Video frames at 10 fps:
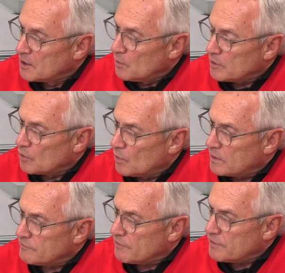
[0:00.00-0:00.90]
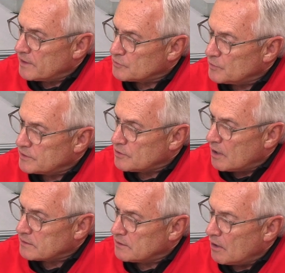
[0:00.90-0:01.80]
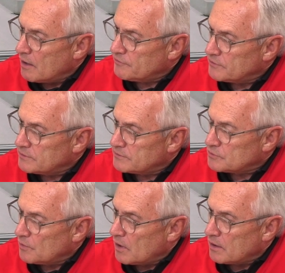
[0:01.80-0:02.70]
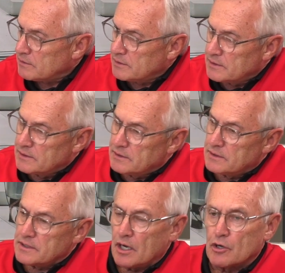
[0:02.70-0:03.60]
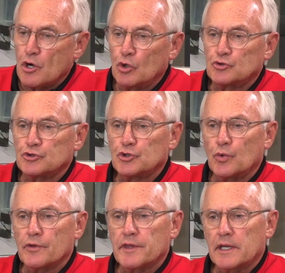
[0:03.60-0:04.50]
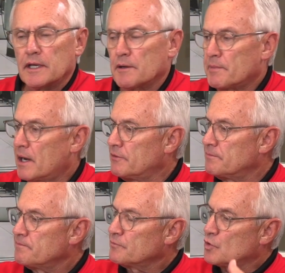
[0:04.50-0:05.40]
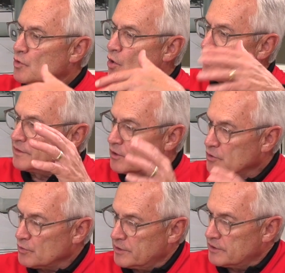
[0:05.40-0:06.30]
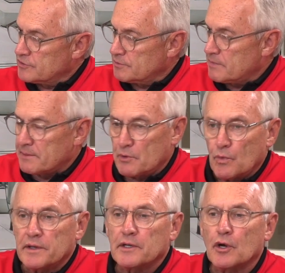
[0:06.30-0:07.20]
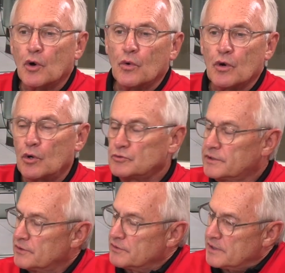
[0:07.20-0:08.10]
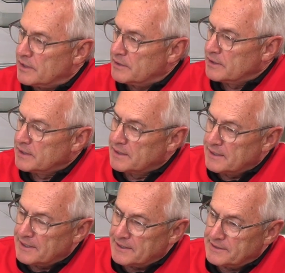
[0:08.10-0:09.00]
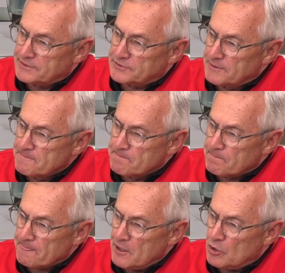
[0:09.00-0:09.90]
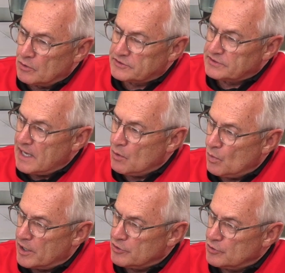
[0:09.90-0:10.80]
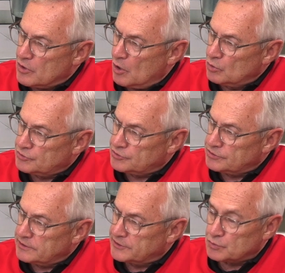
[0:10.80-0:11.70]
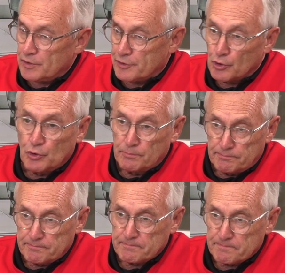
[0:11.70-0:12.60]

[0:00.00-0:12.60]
Well, one of the things we talked often to our young coaches who are thinking about growing their careers and maybe wanting to go coach here or there is, it's not where you coach, it's with whom.